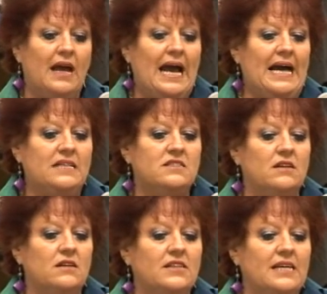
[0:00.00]
And
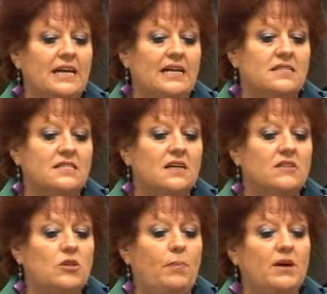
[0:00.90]
looking at
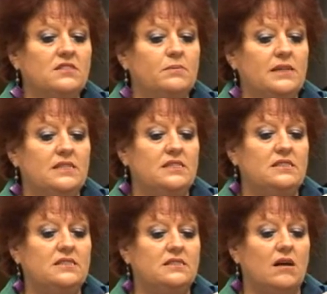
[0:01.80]
the
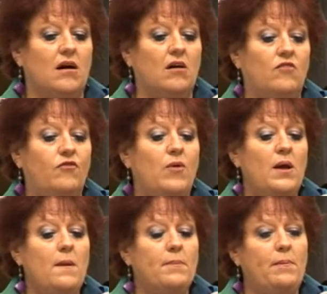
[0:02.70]
possibilities of
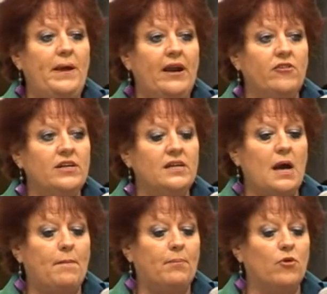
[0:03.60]
preparing
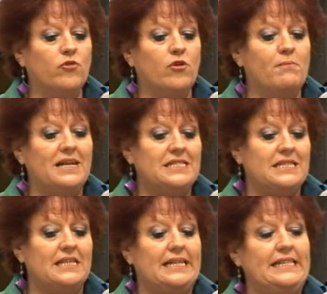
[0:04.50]
a
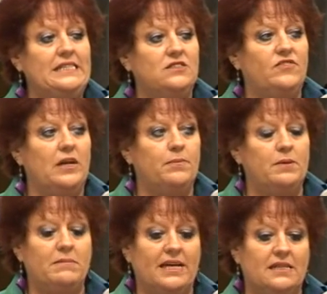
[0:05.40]
programmatic clean
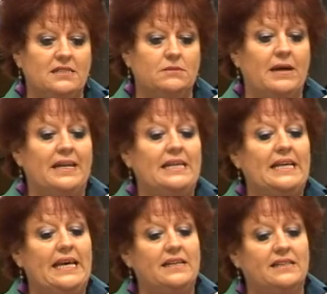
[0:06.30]
development mechanism. And
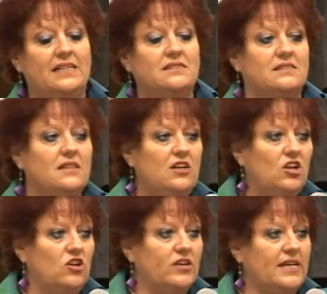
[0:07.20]
again, that's
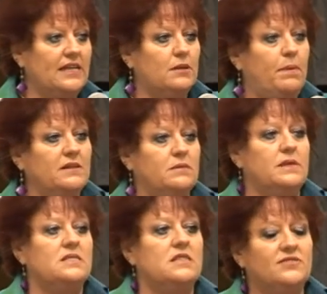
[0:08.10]
looking at the
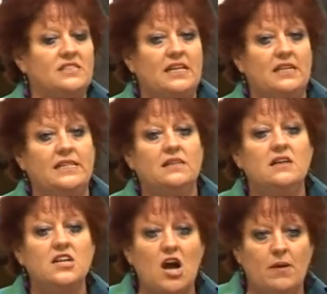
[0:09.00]
possibility of selling
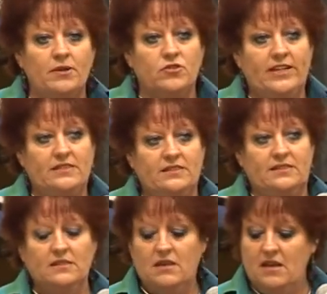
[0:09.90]
carbon
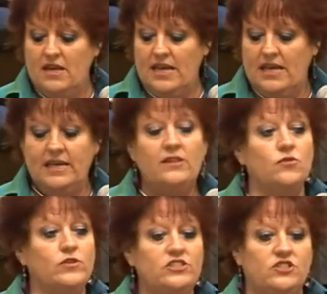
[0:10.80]
credits in
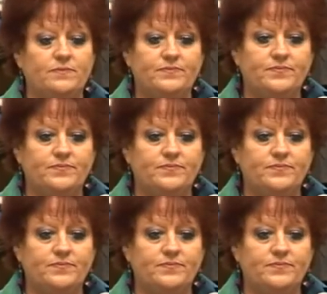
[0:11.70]
the region.